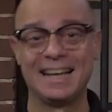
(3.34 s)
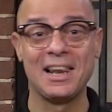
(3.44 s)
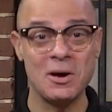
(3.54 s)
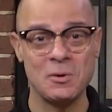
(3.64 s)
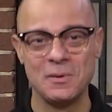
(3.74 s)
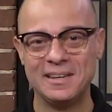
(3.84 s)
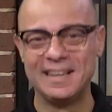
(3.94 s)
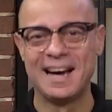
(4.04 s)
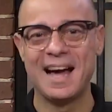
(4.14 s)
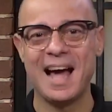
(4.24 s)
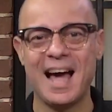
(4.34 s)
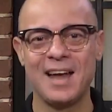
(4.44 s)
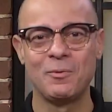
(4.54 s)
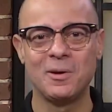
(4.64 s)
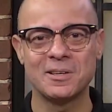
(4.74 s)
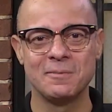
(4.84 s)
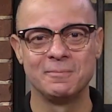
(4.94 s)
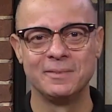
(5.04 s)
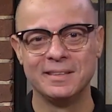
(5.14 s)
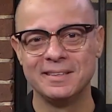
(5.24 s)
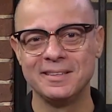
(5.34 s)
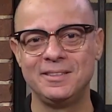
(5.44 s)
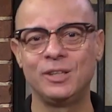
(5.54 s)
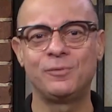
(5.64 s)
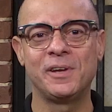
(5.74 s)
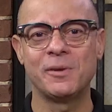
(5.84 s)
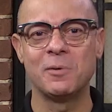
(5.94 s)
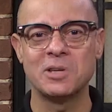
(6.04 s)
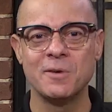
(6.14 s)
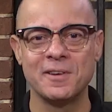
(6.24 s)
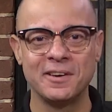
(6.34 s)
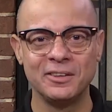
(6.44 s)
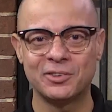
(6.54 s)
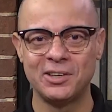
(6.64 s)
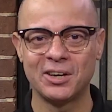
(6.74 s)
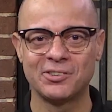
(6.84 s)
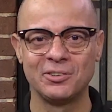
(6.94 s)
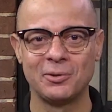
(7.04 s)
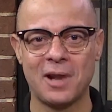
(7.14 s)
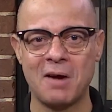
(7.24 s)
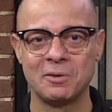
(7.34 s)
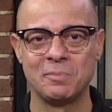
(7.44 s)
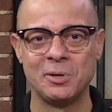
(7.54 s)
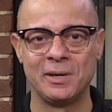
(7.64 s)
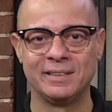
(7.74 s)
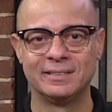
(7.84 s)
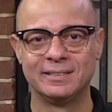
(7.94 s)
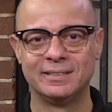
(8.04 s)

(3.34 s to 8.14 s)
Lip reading: Hello and welcome. This video will cover an introduction to cloud computing.